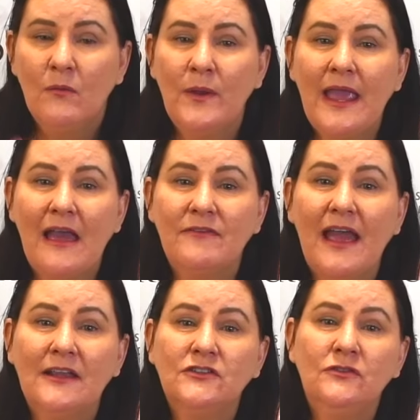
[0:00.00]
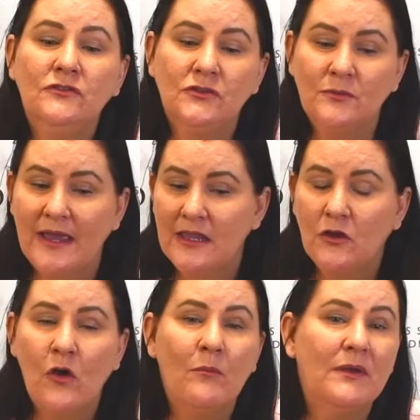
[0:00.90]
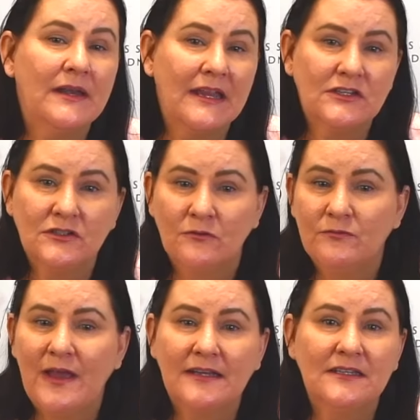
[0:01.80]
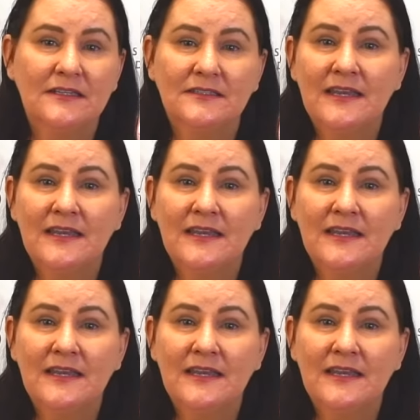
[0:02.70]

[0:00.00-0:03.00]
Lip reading: We have had to do a combination of factors.